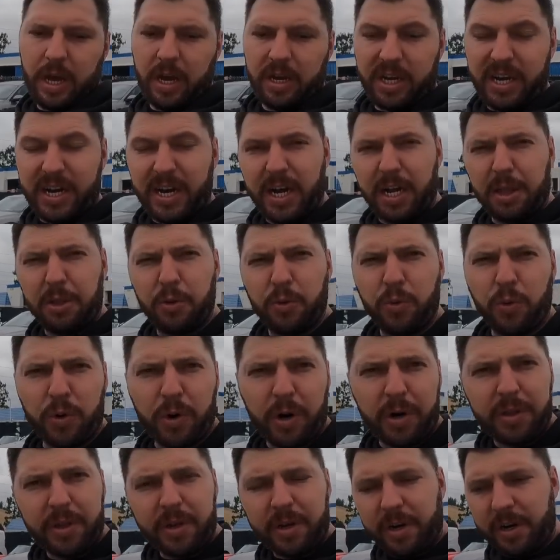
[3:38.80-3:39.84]
that cut
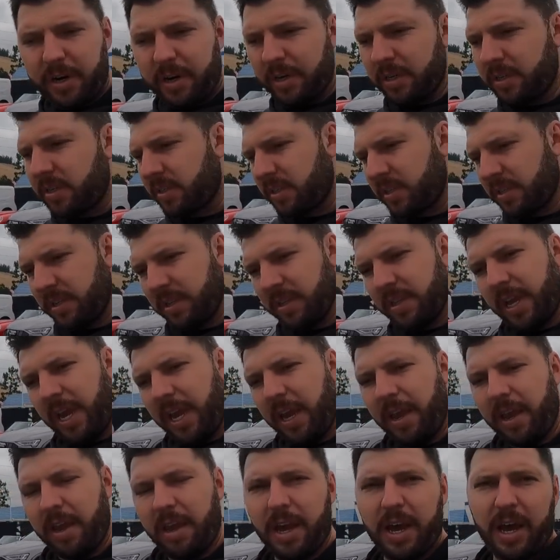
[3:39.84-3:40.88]
corners.
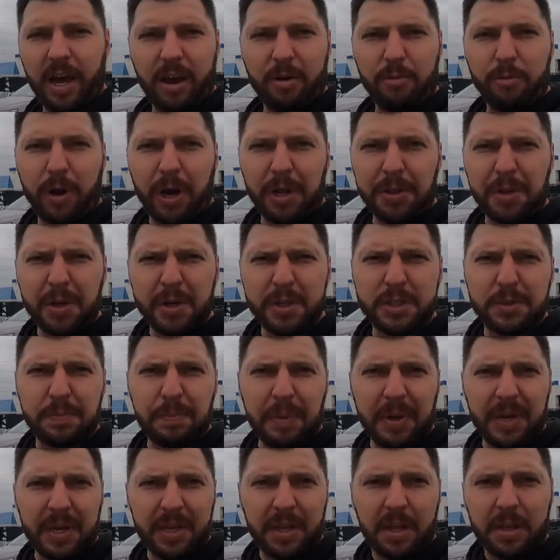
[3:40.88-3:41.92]
They rather
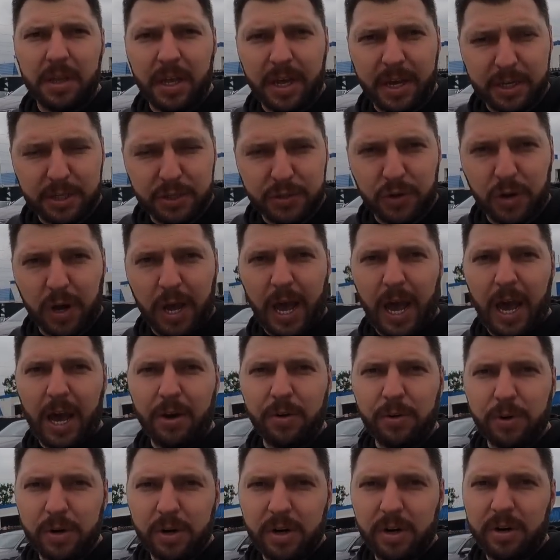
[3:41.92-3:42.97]
spend an extra
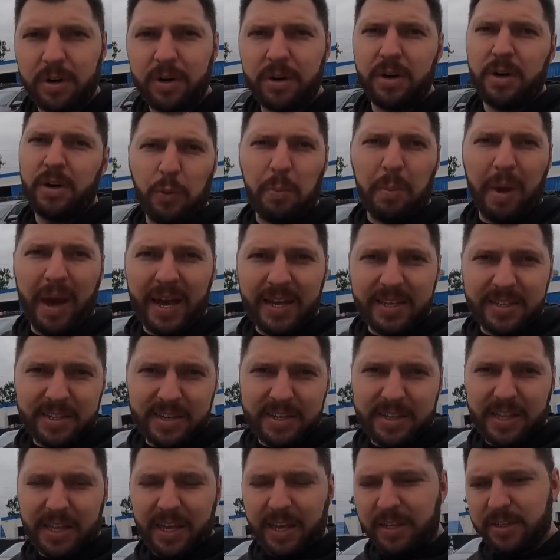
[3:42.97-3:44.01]
hour to
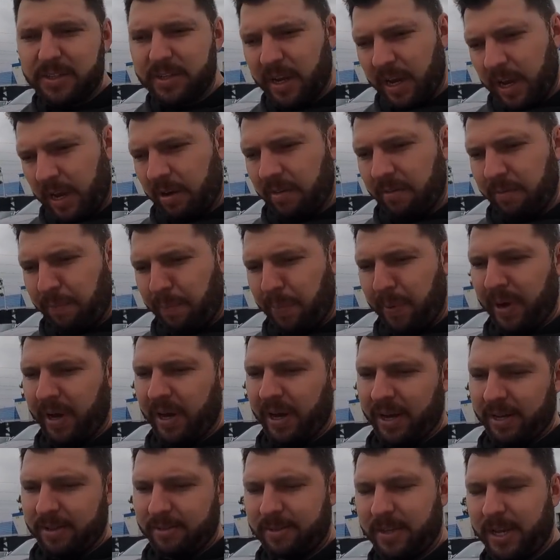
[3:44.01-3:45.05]
mask things off,
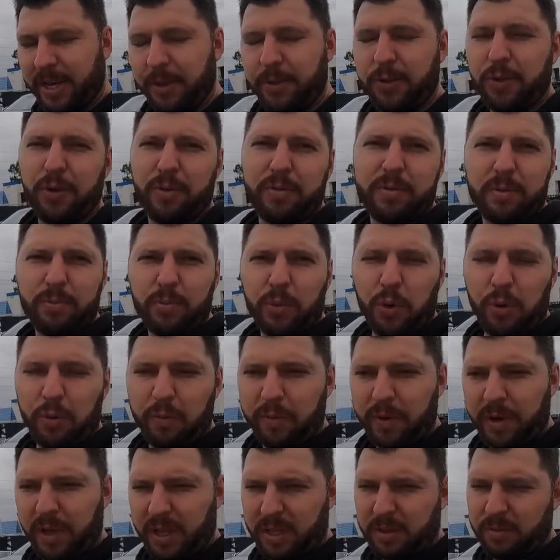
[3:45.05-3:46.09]
but not to
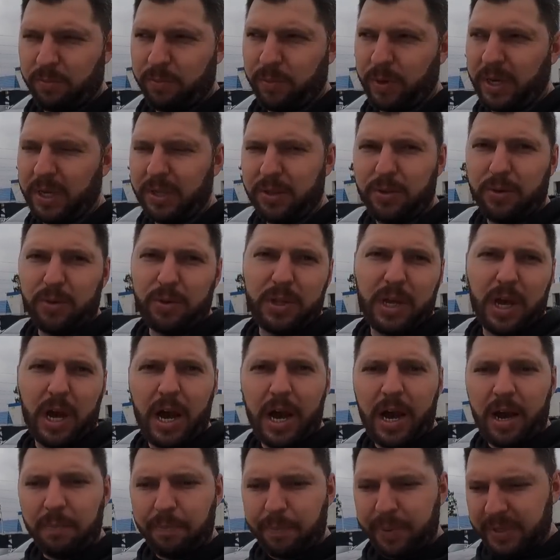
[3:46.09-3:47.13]
remove it. We do the
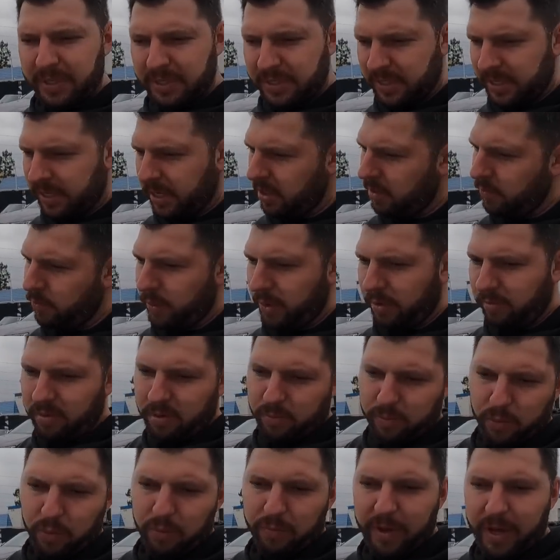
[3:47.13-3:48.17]
opposite. We
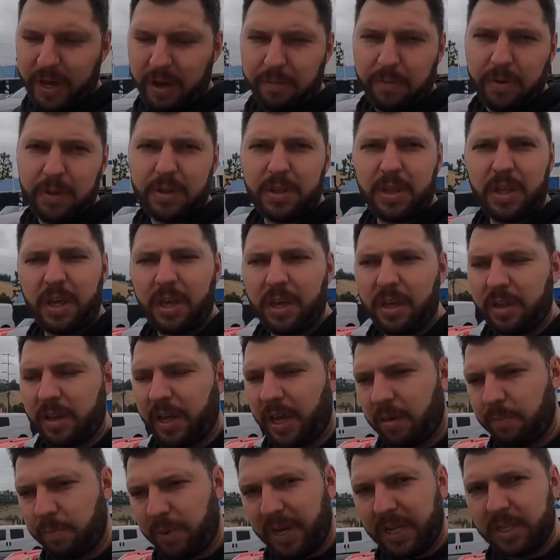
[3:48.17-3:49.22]
remove everything,
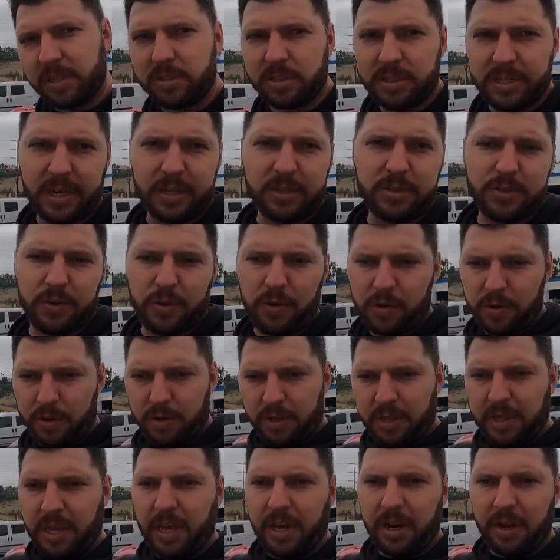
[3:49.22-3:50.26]
like Ben said, so you
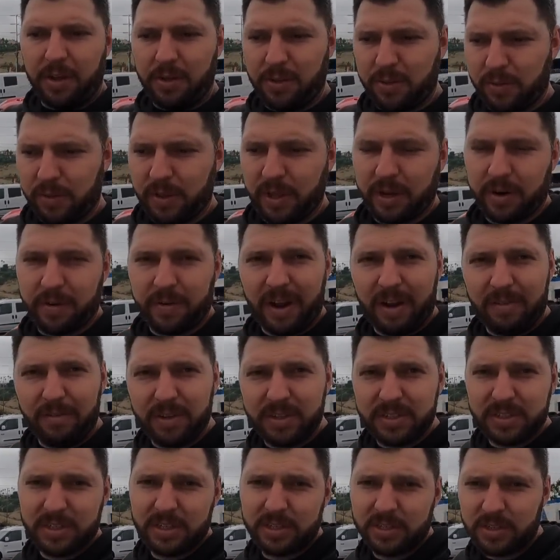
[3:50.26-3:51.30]
could get into the
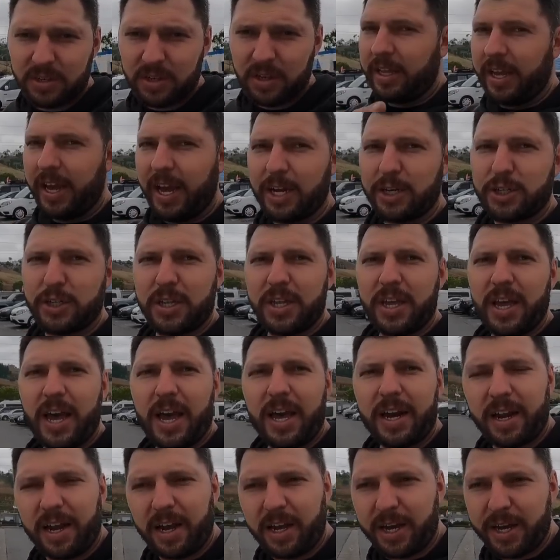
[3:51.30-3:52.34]
crevices. And I actually
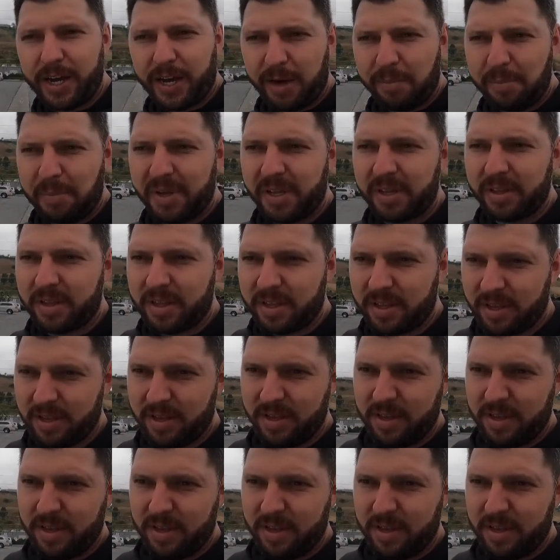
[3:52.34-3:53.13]
had a comment